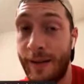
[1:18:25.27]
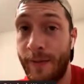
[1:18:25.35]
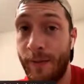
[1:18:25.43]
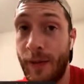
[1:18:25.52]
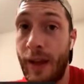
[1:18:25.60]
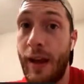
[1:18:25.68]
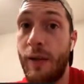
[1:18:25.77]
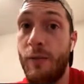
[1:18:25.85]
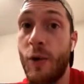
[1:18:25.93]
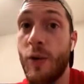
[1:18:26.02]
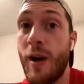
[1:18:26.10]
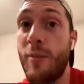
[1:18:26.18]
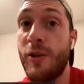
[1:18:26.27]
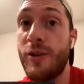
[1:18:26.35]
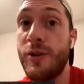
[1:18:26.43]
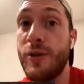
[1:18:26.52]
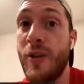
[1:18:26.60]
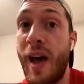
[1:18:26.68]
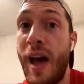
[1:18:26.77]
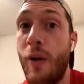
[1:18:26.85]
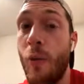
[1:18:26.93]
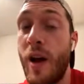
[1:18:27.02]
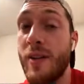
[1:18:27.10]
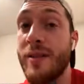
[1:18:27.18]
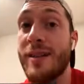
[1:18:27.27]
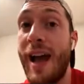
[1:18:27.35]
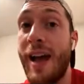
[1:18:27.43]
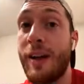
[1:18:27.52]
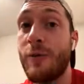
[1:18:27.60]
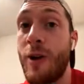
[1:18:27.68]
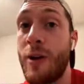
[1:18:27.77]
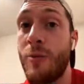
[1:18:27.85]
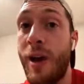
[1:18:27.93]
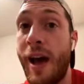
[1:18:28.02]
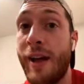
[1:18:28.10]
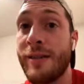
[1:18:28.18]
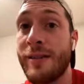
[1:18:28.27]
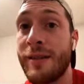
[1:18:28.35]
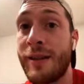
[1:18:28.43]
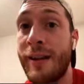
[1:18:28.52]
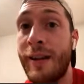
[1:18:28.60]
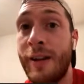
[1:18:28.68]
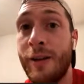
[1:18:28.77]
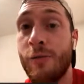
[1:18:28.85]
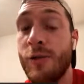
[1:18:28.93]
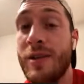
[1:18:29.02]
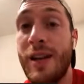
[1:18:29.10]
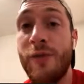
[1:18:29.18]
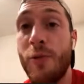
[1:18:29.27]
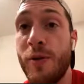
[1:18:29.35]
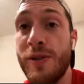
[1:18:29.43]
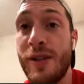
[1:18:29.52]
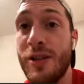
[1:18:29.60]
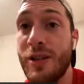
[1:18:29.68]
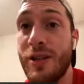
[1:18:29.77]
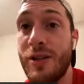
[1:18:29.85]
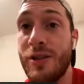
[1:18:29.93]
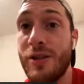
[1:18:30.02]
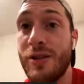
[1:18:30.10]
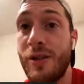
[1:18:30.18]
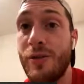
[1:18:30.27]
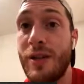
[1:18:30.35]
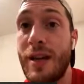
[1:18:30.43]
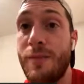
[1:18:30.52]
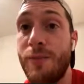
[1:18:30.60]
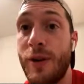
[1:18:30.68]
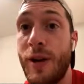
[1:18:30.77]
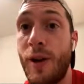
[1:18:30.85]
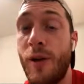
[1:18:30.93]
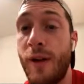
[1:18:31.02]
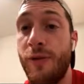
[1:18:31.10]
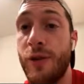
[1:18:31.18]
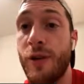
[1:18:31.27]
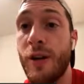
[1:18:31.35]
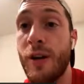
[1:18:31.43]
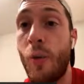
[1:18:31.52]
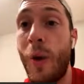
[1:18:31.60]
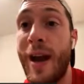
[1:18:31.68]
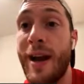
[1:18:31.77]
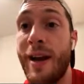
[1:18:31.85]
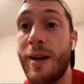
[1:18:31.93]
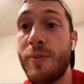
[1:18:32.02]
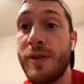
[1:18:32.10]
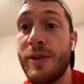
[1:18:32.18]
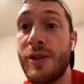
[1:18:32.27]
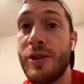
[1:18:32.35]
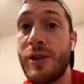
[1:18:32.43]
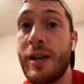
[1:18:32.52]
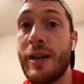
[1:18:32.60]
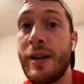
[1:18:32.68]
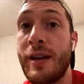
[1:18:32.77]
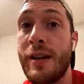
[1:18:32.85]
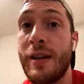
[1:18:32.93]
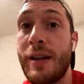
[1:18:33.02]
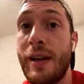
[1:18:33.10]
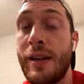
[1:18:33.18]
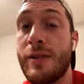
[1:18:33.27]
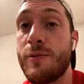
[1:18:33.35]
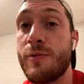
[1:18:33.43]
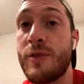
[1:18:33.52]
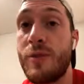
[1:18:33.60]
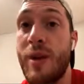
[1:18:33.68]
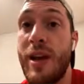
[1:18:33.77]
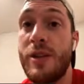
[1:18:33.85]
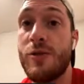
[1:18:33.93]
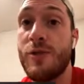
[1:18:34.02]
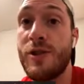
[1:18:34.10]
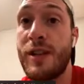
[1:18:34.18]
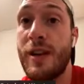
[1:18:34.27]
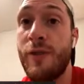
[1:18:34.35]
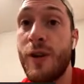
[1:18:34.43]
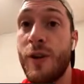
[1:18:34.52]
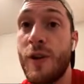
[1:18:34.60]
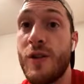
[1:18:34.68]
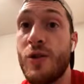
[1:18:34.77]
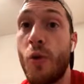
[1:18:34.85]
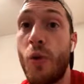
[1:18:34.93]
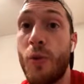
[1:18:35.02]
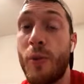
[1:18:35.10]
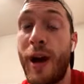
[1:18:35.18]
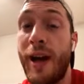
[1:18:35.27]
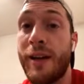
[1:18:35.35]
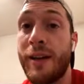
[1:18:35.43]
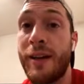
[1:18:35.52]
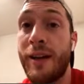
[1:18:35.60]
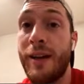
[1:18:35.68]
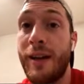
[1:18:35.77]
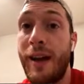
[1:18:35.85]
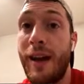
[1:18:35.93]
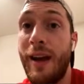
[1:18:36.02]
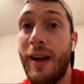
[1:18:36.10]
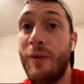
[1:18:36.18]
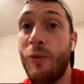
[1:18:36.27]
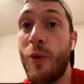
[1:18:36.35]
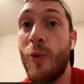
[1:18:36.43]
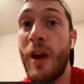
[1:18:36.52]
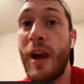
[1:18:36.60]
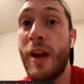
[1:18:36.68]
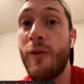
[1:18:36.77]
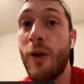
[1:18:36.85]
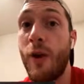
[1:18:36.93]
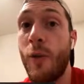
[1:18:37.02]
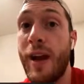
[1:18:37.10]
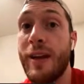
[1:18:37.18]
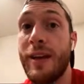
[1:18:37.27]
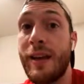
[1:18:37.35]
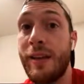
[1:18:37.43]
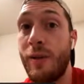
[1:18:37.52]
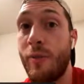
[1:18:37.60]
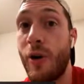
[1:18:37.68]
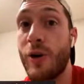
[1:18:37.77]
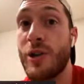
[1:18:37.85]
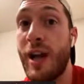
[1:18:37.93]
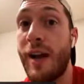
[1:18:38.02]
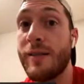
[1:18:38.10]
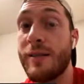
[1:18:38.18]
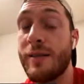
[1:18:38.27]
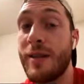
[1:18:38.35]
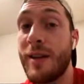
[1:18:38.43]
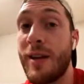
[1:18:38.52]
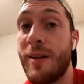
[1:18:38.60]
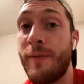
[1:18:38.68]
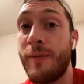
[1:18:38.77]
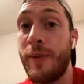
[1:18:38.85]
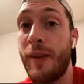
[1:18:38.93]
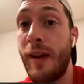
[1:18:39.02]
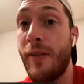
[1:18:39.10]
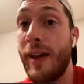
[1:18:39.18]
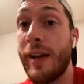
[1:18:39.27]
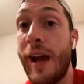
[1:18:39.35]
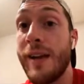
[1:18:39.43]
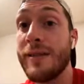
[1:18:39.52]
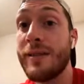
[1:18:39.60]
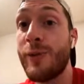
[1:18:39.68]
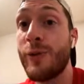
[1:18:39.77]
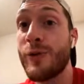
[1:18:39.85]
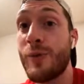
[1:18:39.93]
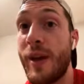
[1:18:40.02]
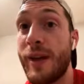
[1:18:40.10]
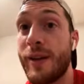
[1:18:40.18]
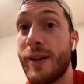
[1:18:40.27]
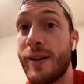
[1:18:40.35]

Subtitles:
and we were able to do that while stacking running backs. Receiver position is just so deep. If you're going to wait on a position, to me, it's receiver or it's quarterback. And we went out of our way to get Lamar Jackson here, and that guy's the difference maker.